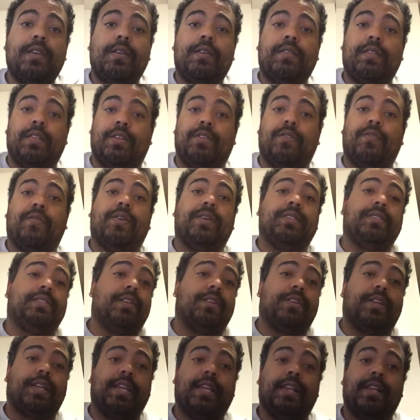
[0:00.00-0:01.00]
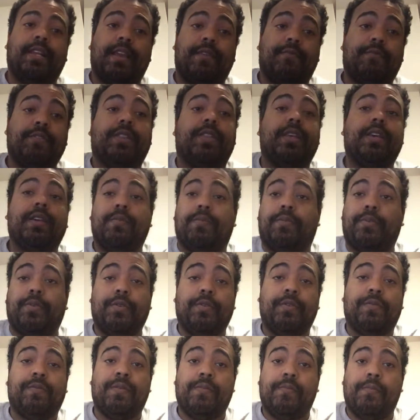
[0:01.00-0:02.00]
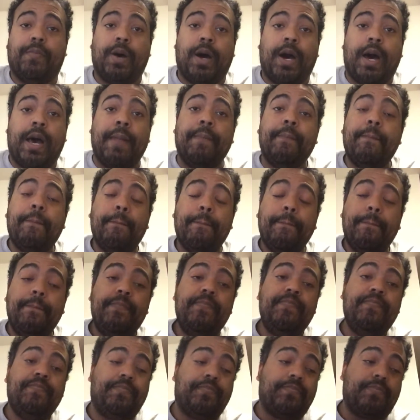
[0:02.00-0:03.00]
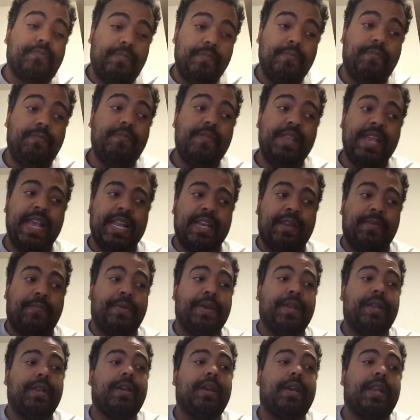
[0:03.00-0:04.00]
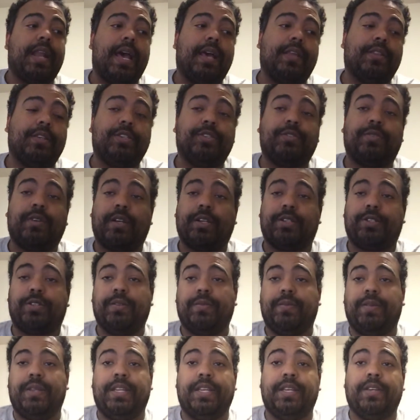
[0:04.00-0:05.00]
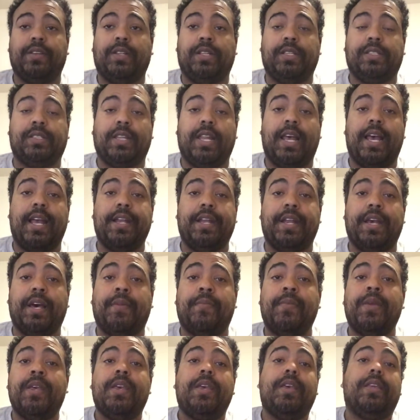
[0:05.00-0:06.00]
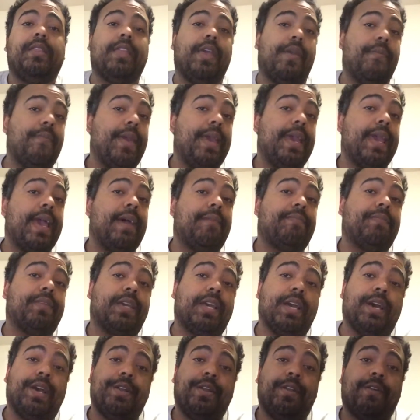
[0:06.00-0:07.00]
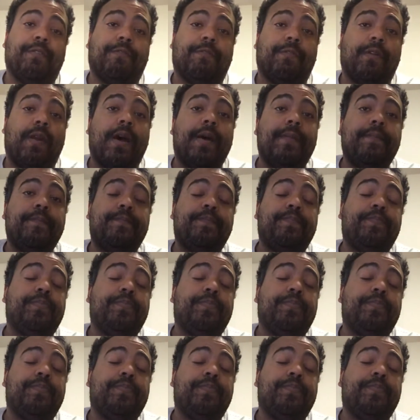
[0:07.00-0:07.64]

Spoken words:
They're the ones that are getting everything approved and bought. And depending on how the structure of the deal is lined up, they may have to cut in your front.